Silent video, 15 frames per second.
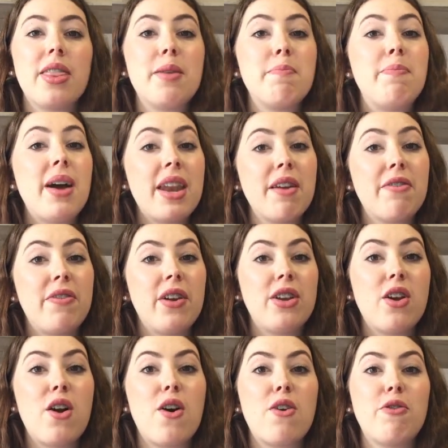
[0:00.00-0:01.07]
The
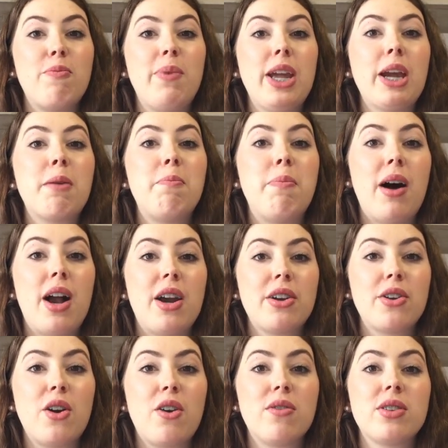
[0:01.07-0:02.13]
benefit of being
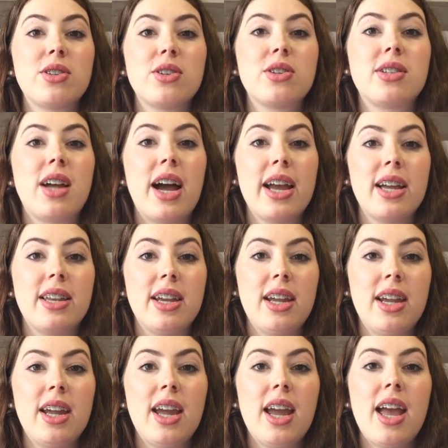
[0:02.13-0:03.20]
part of a society